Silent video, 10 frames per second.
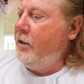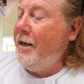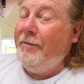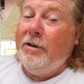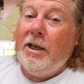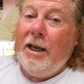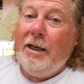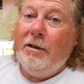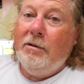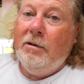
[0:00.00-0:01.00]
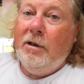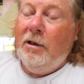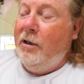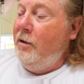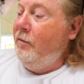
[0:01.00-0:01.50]
17
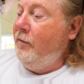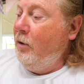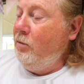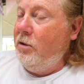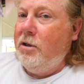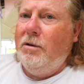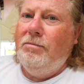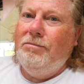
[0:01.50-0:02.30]
volts,